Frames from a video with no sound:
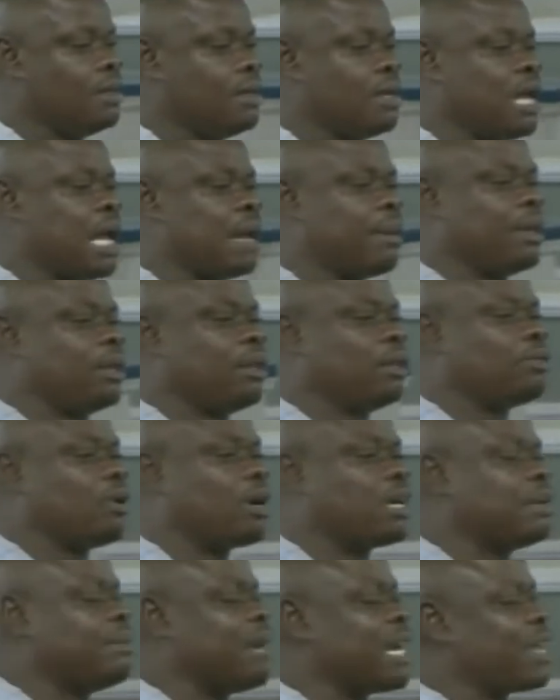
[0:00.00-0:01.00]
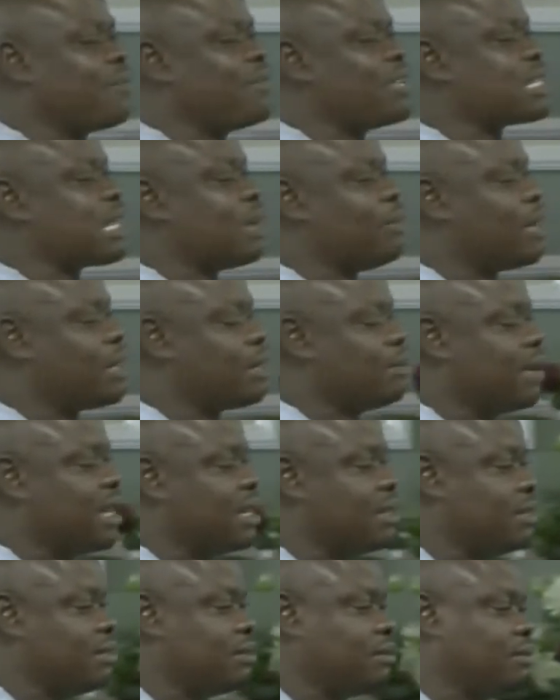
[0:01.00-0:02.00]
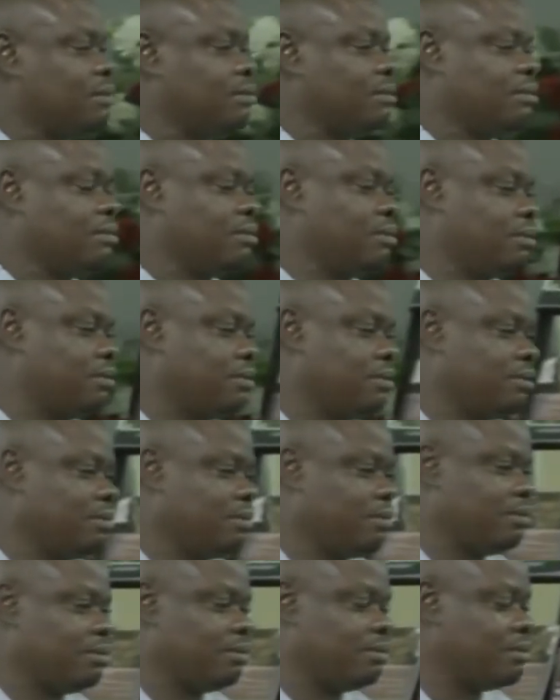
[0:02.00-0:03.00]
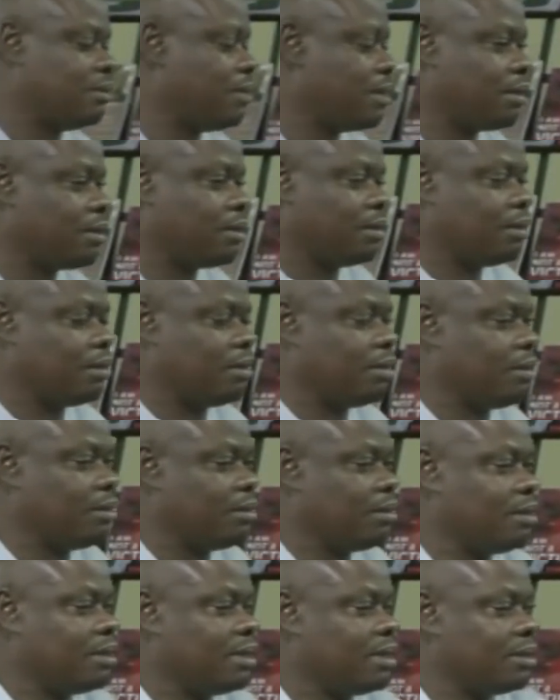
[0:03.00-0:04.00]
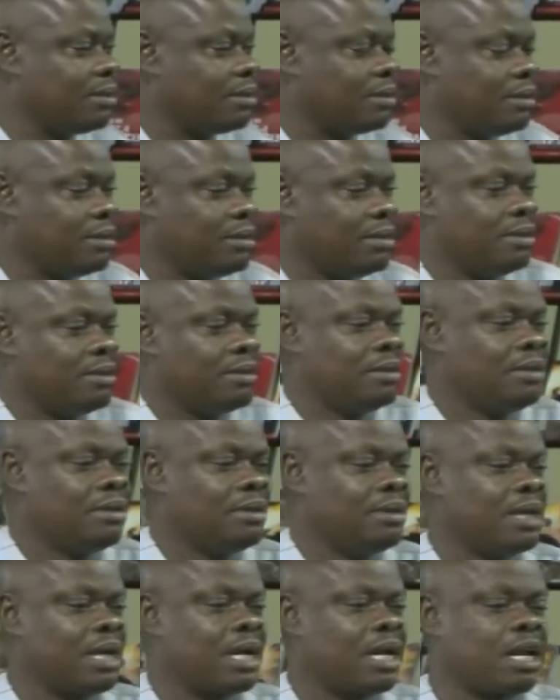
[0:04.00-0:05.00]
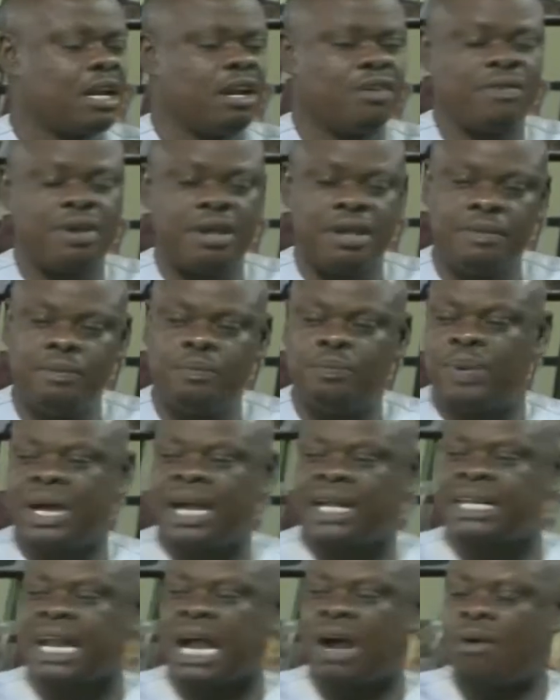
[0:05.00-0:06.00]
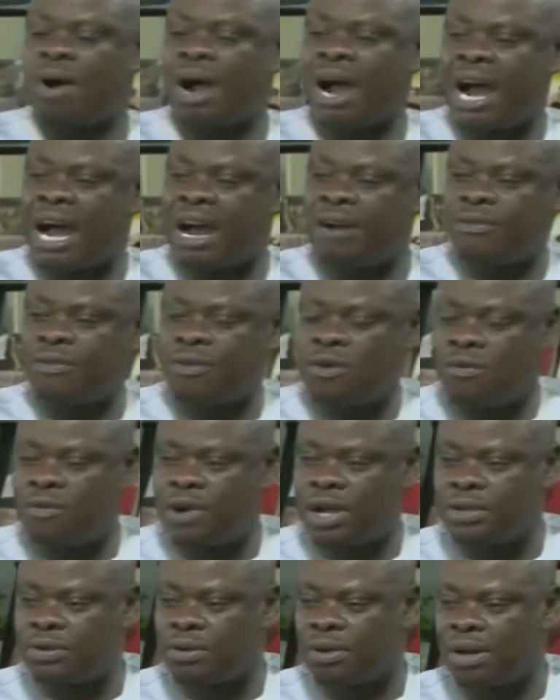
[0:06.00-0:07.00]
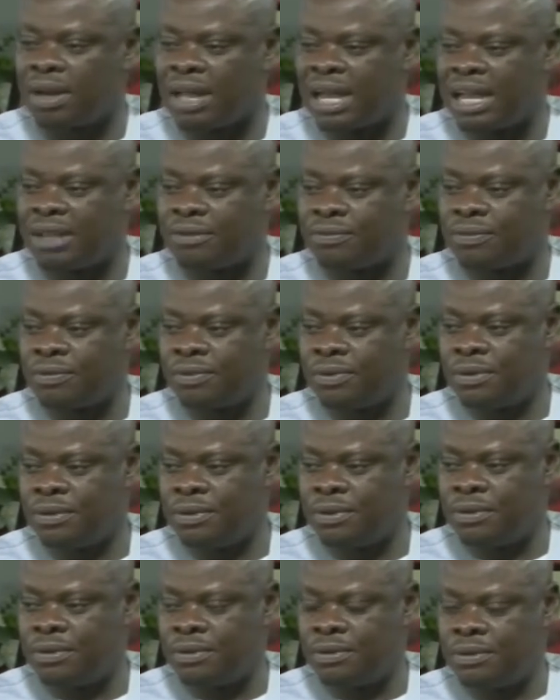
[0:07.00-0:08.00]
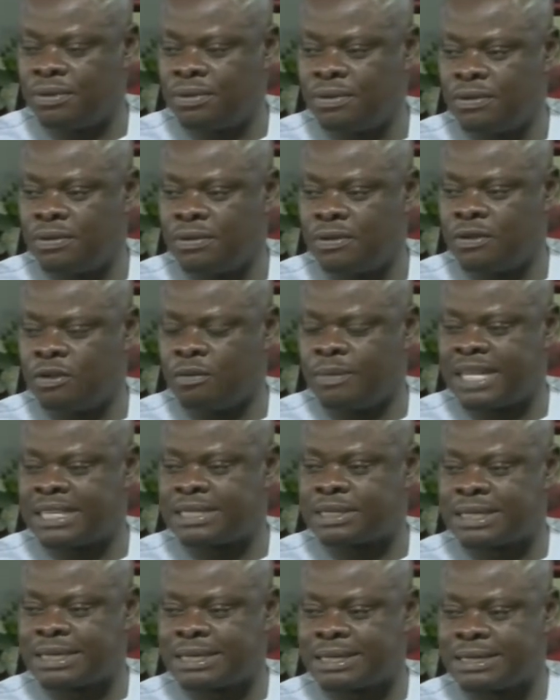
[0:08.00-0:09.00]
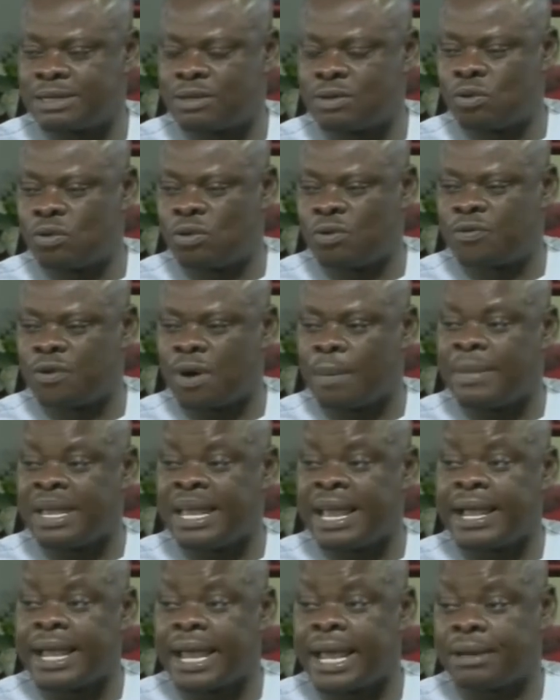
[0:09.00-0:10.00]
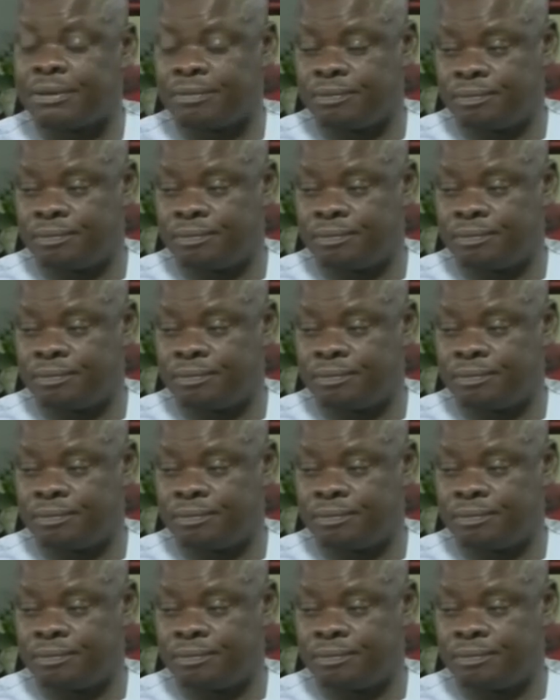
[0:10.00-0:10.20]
And I'm not talking about giving somebody money. No, not that. The kind of impact I will have over your life, you must look for me again.